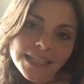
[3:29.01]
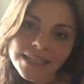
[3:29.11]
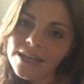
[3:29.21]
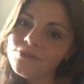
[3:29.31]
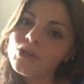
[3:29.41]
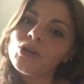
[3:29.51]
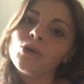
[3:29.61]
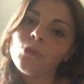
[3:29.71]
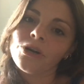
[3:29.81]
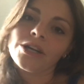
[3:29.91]
never
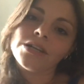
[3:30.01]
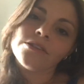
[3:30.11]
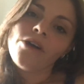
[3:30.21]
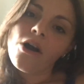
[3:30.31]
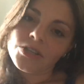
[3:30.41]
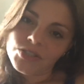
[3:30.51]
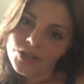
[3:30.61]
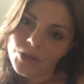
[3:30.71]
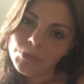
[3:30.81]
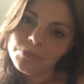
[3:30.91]
work long
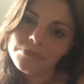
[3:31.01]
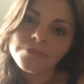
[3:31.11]
term.